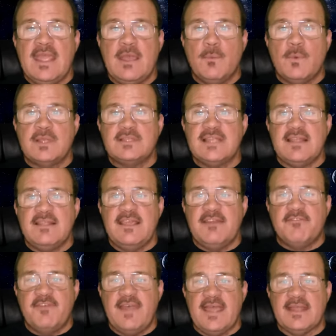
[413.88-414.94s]
It was in the
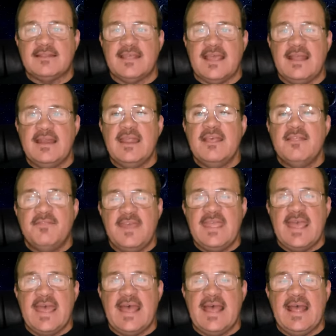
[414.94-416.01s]
effect that
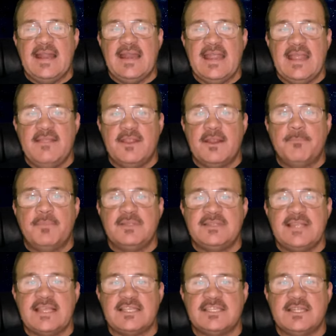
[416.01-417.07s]
they had in their
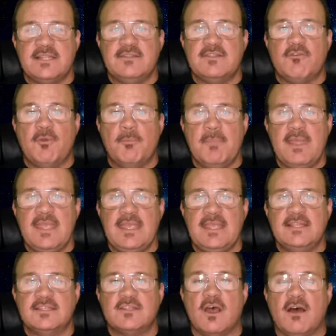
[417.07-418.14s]
possession the
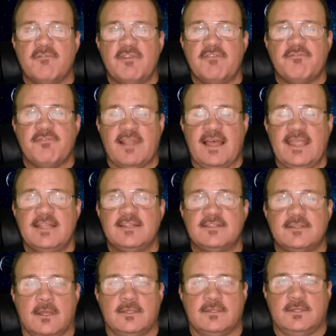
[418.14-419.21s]
remains of a flying
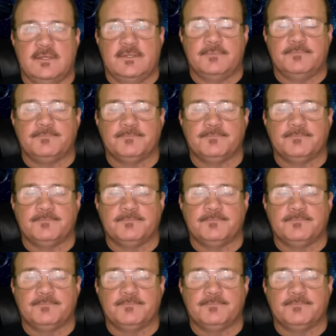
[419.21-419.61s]
saucer.